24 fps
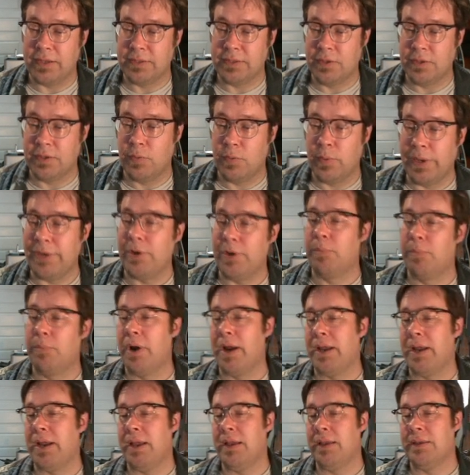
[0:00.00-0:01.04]
So window
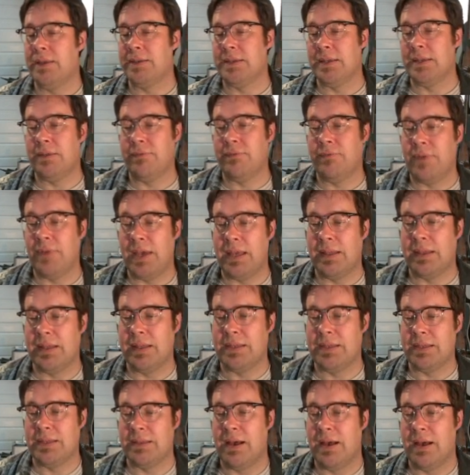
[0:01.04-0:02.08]
breaking is an event
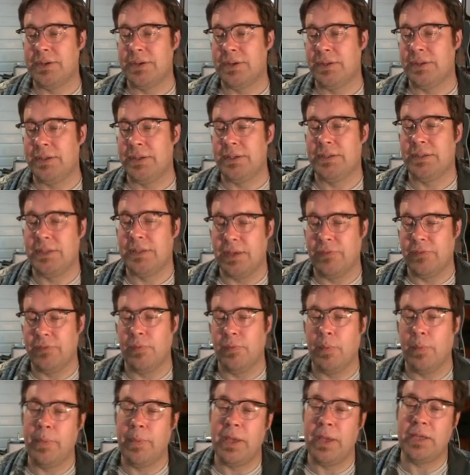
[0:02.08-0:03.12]
that's logically distinct from
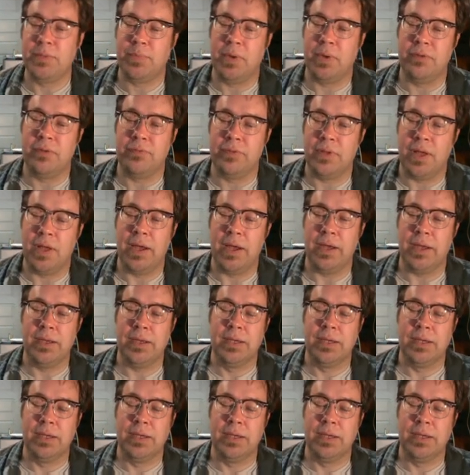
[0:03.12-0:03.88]
a baseball flying.